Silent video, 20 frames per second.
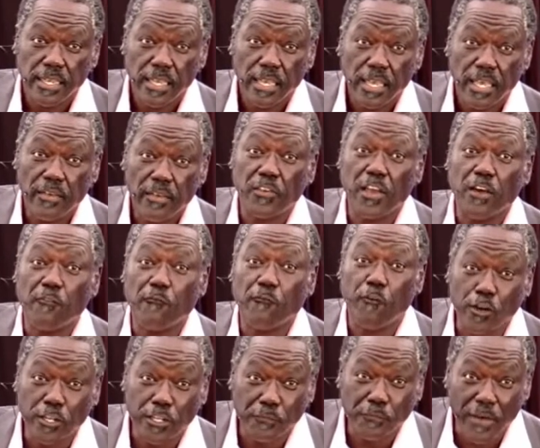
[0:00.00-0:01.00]
If you're
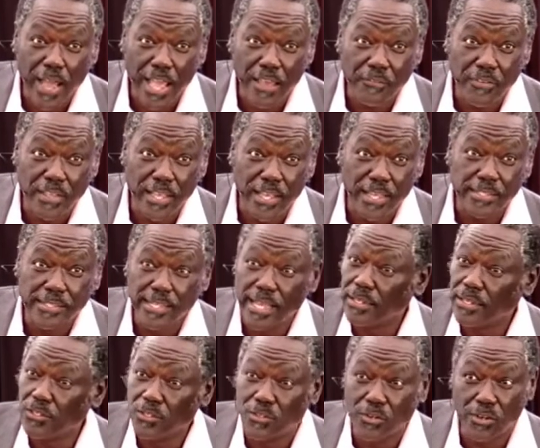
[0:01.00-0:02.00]
45 years and
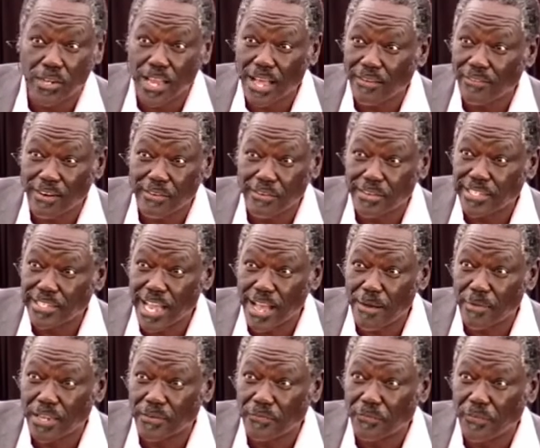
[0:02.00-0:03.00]
you don't have a
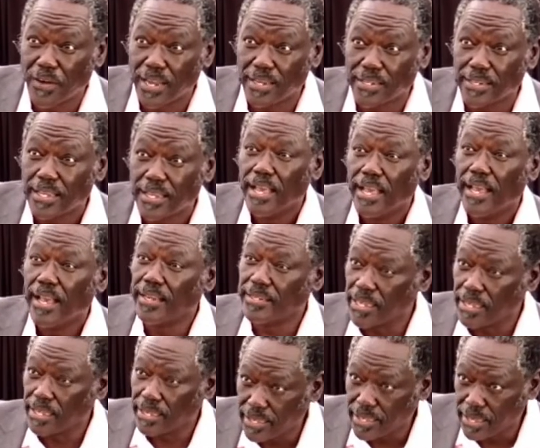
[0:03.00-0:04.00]
retirement fund and
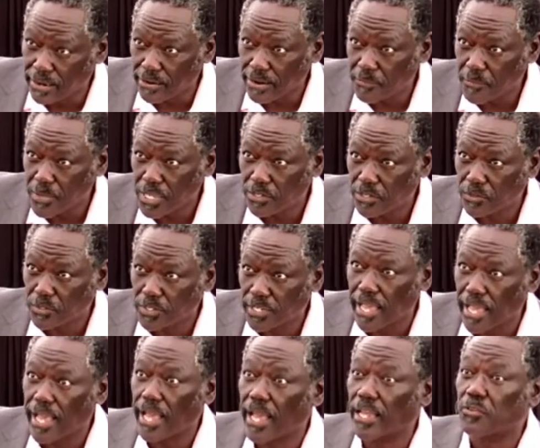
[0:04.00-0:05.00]
you're hearing me
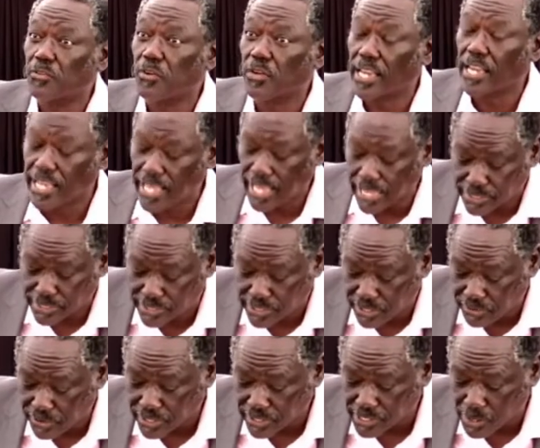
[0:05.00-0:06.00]
today and you want to get
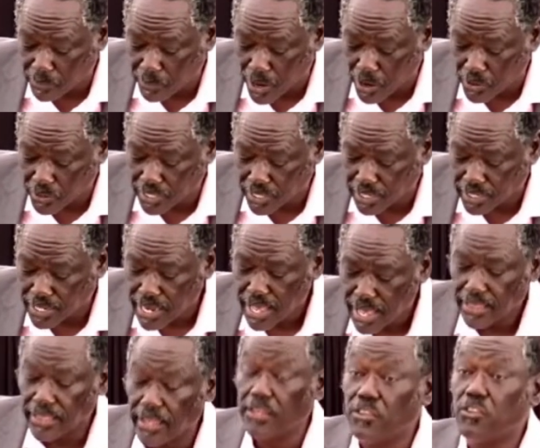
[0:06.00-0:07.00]
serious about it,
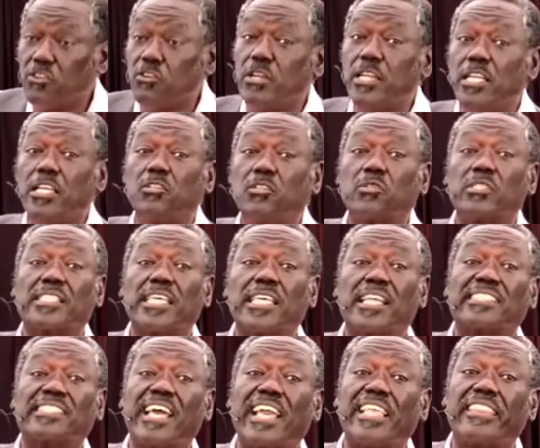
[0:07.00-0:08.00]
then you need to set
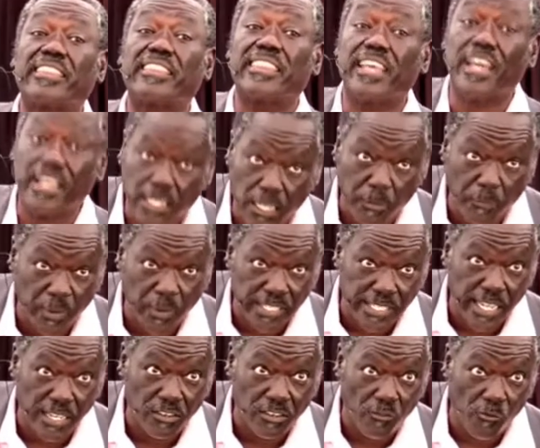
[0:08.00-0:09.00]
aside
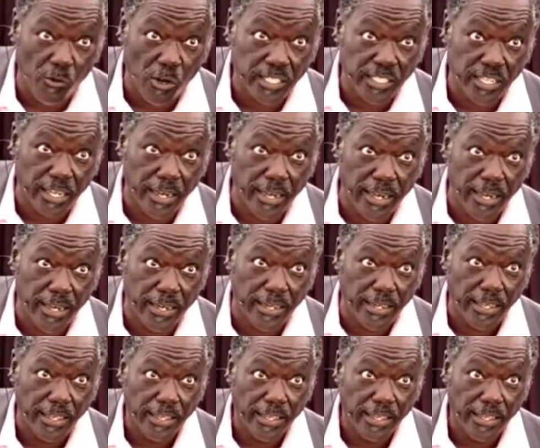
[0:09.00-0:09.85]
30% of what you're earning.